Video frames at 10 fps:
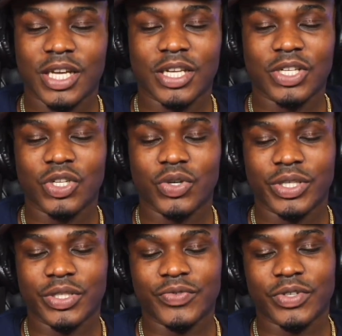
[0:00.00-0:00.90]
annoying,
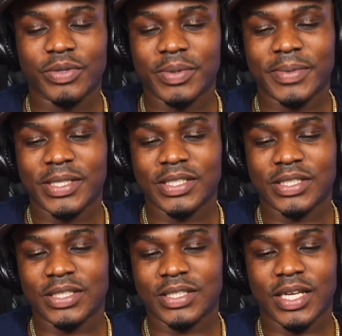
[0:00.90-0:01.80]
you feel me? Because
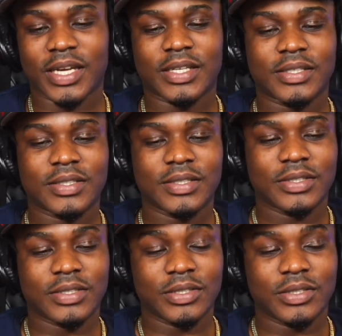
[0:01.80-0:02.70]
it's like,
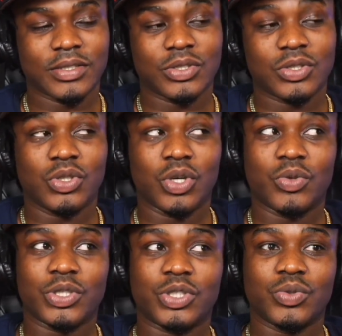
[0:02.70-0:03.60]
you know
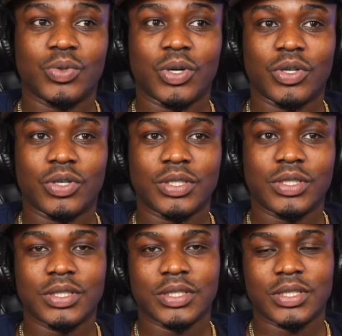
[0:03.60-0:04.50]
what you want,
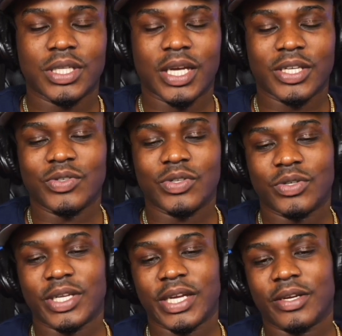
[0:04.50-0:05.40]
and you know they
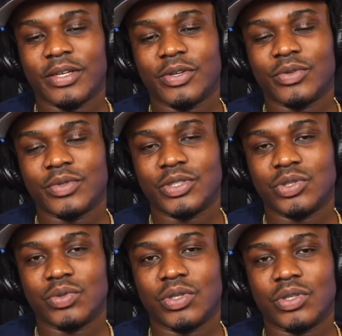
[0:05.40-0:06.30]
ain't on what you
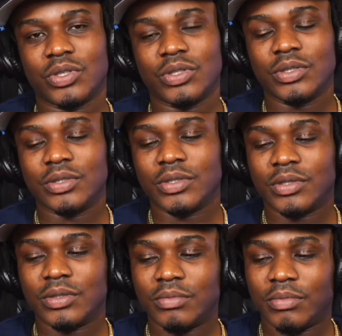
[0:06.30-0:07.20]
want,
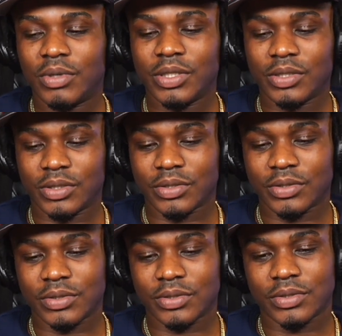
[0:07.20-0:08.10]
Or, you know,
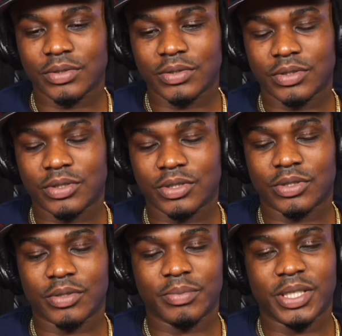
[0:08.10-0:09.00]

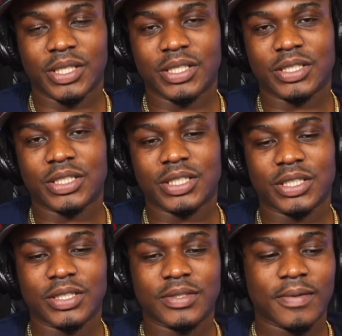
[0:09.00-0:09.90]
the media shit
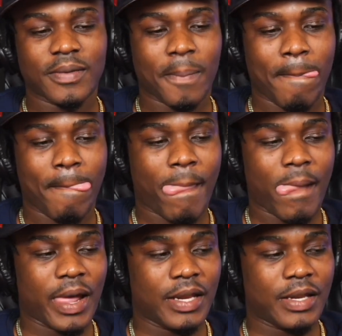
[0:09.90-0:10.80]

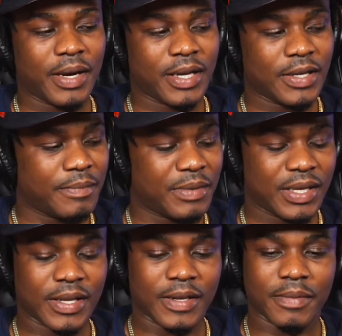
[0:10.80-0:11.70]
anybody could be
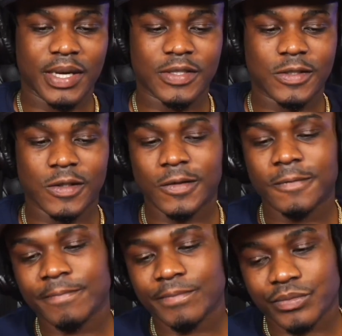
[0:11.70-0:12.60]
anybody. So,
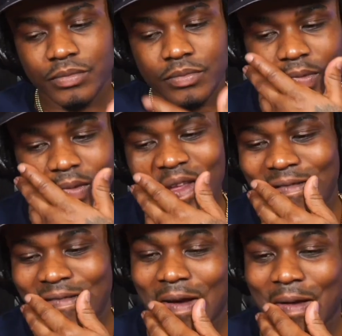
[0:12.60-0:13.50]
you
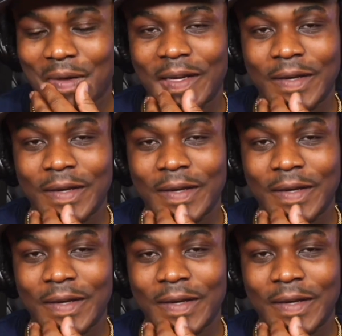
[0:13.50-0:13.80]
know what I mean?